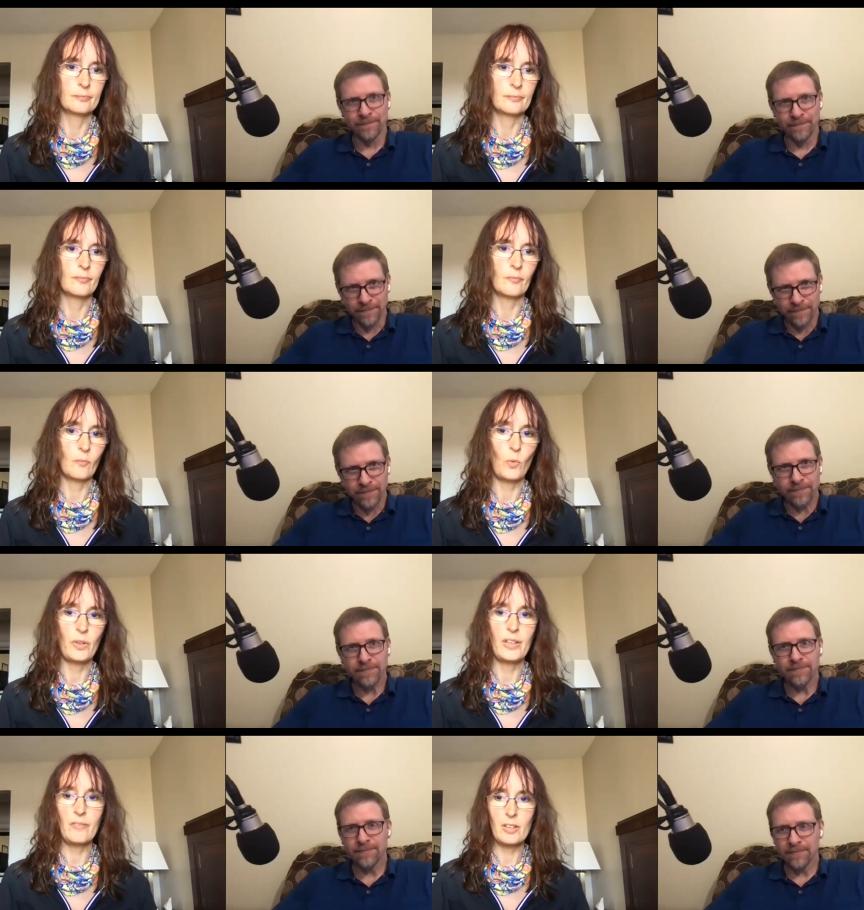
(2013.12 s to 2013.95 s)
Speaker 1: well
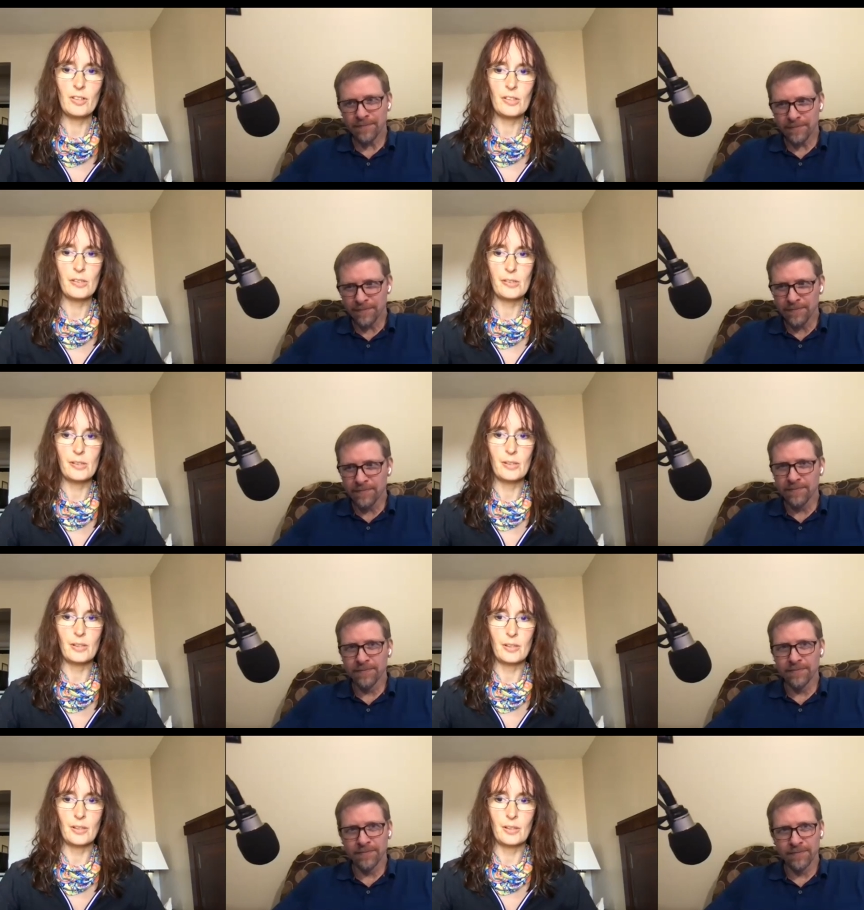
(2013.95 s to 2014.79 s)
even just
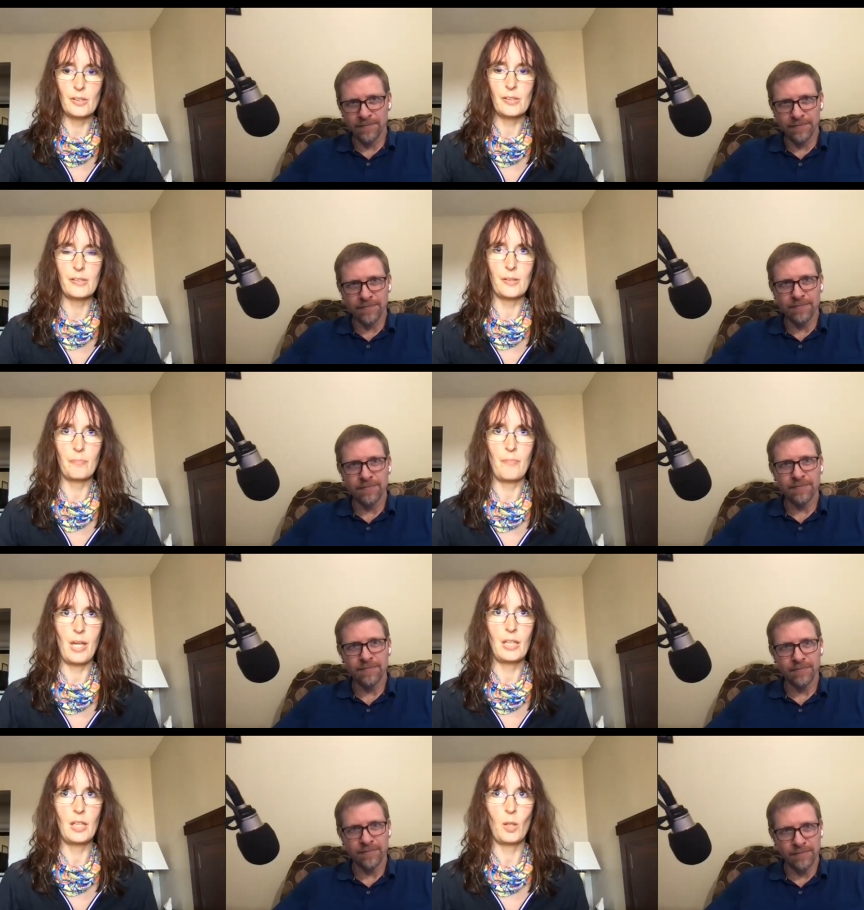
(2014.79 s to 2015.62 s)
just
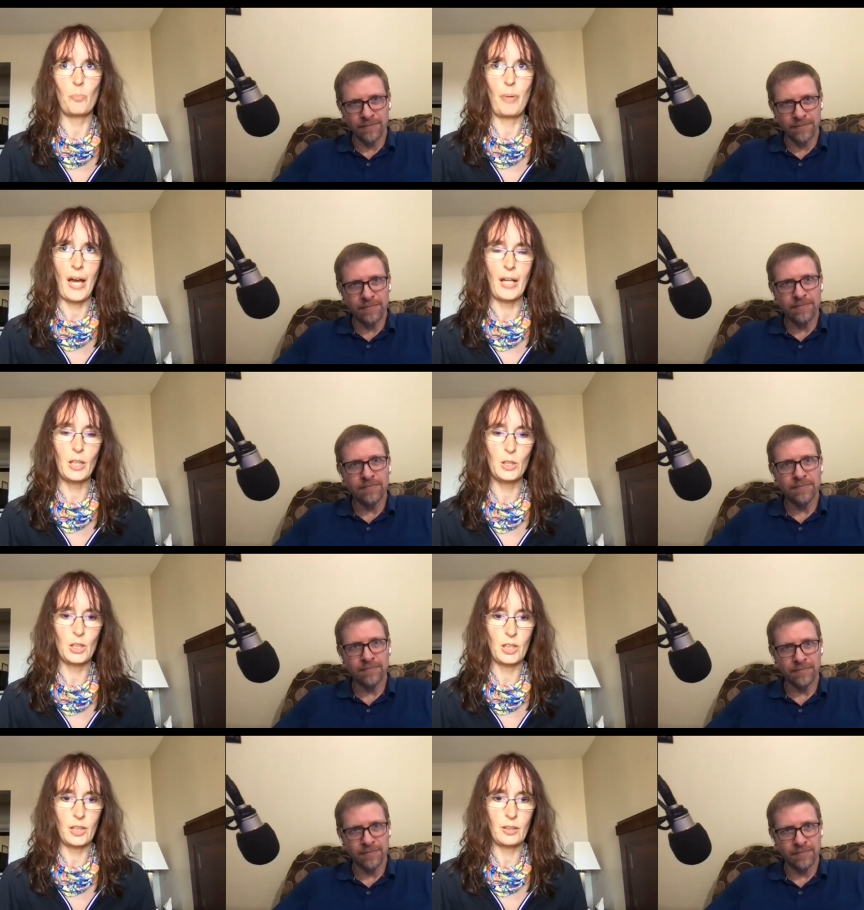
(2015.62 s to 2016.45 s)
making
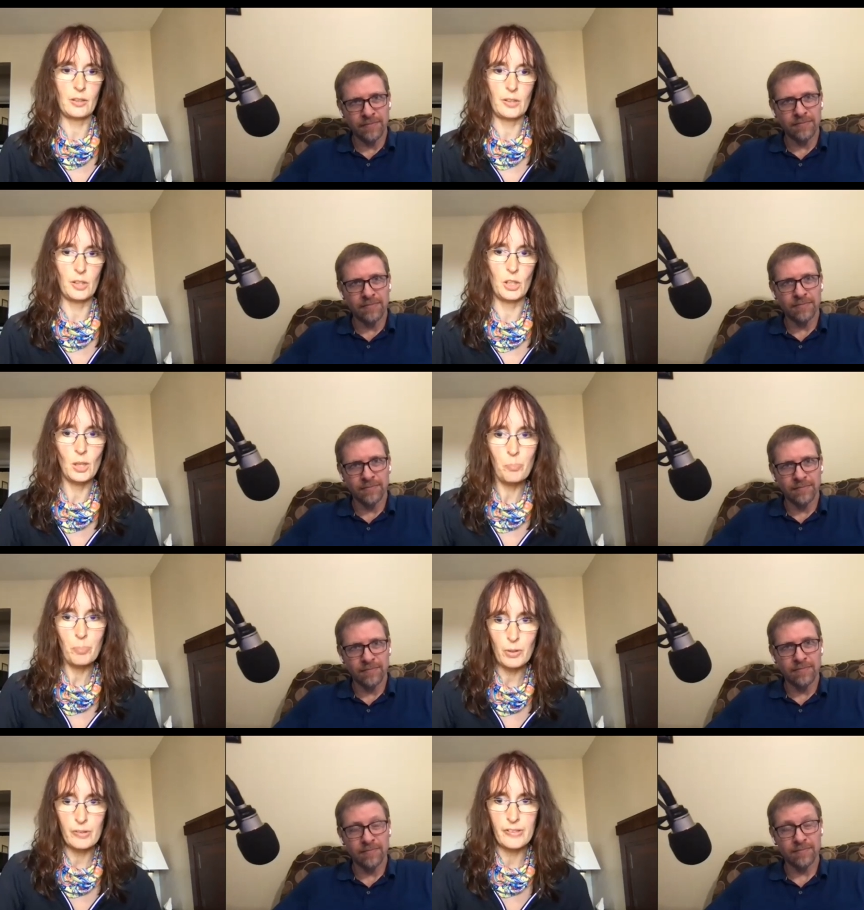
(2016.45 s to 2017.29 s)
packaging to ship
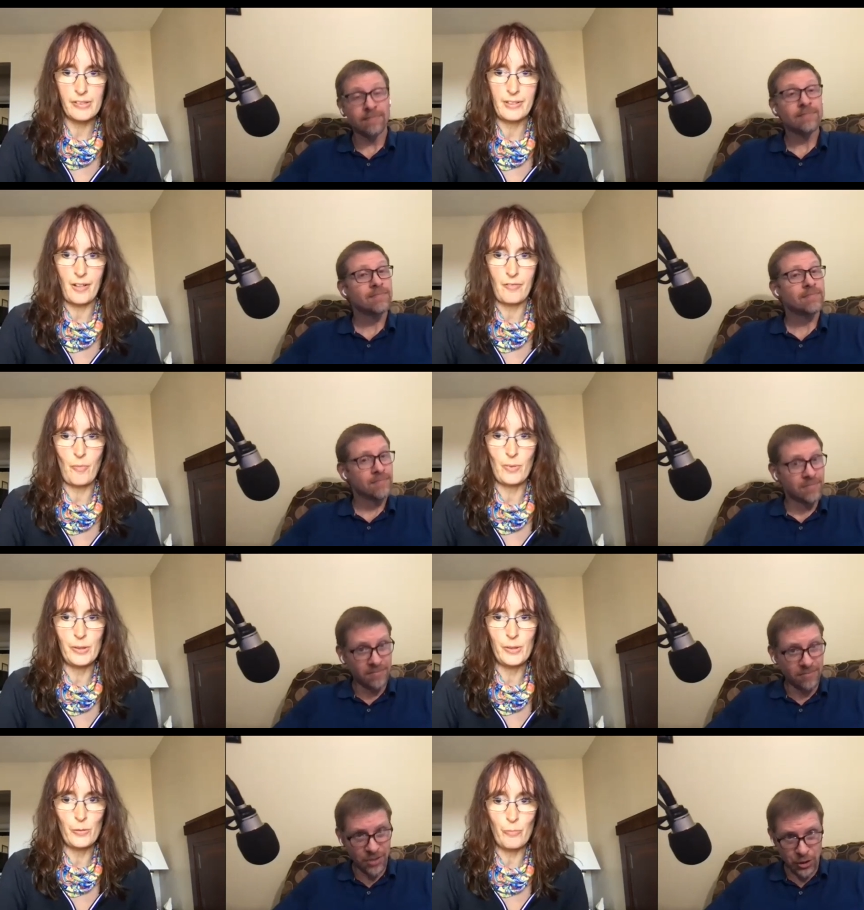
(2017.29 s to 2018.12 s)
your stuff
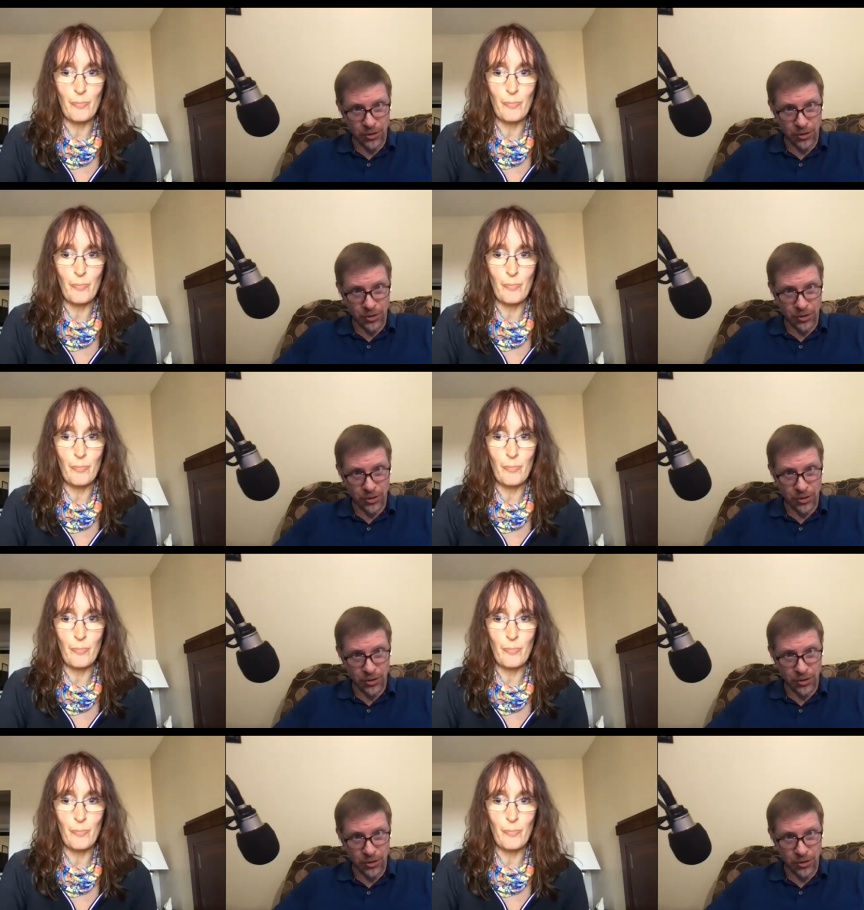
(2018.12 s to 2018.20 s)
once you've True.